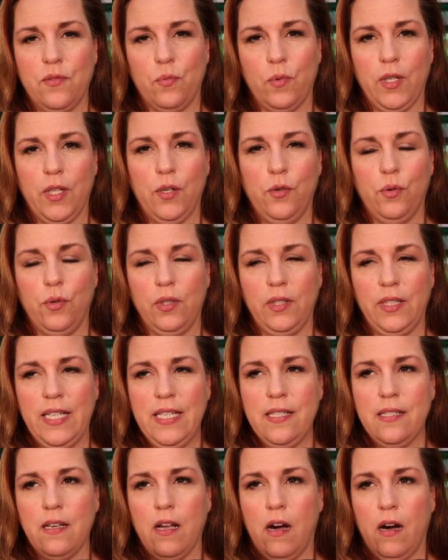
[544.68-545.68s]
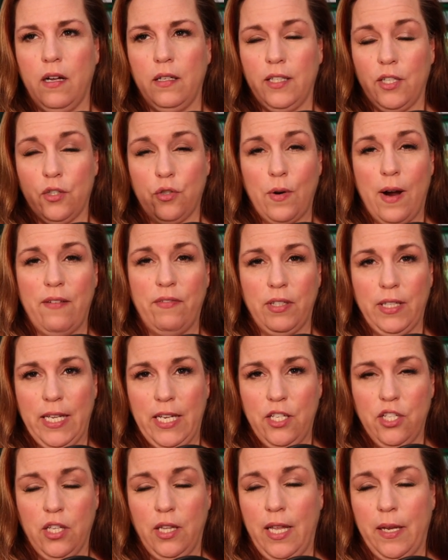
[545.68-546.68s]
really cool list called a travel
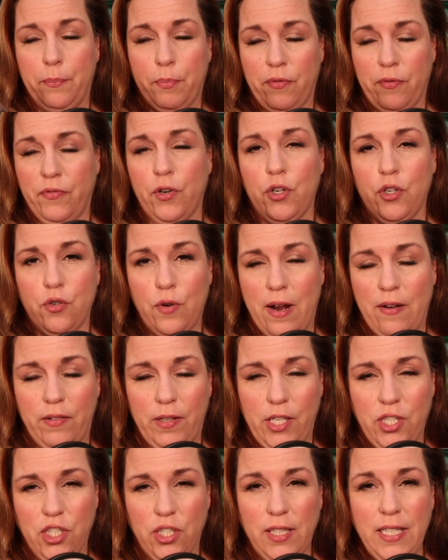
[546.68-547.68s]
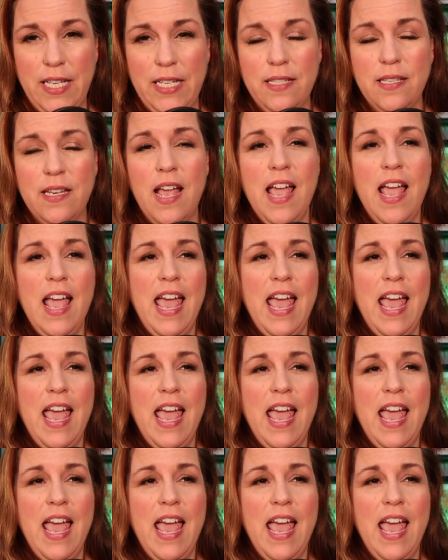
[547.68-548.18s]
agent, like preferred travel agent list.